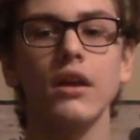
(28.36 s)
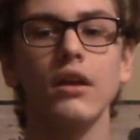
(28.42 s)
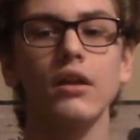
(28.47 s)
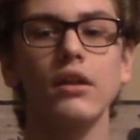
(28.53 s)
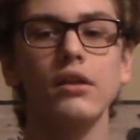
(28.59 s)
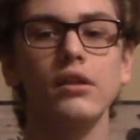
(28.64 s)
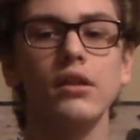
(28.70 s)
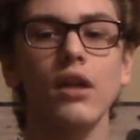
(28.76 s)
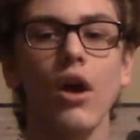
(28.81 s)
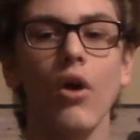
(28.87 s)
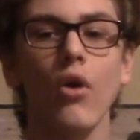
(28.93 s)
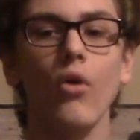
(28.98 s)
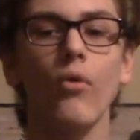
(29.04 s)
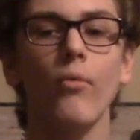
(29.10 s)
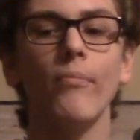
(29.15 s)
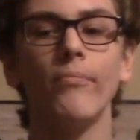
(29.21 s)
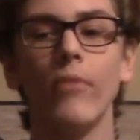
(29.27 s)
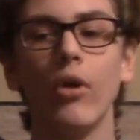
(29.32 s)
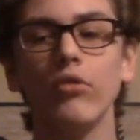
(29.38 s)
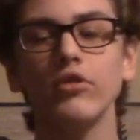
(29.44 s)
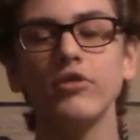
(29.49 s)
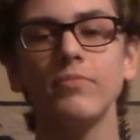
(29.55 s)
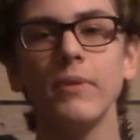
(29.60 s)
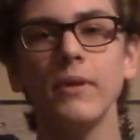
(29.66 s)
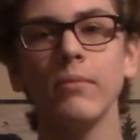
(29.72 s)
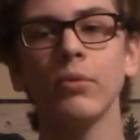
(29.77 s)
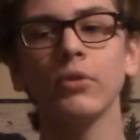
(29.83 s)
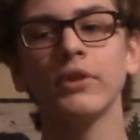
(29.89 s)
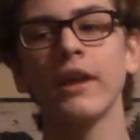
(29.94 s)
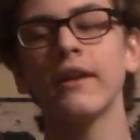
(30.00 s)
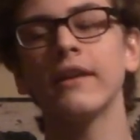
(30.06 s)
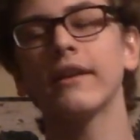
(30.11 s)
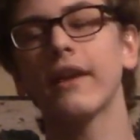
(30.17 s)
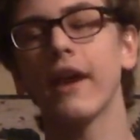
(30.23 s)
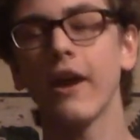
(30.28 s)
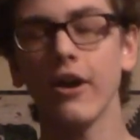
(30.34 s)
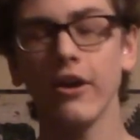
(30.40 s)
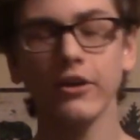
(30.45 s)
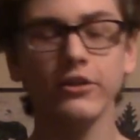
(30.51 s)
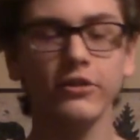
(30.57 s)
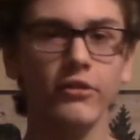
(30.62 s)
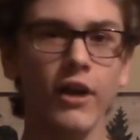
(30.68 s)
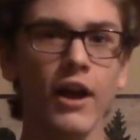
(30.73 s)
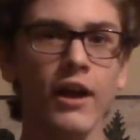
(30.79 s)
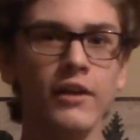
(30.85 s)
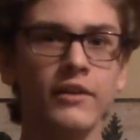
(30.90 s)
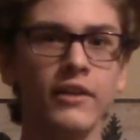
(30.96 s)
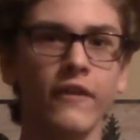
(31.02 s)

So, most people tend to characterize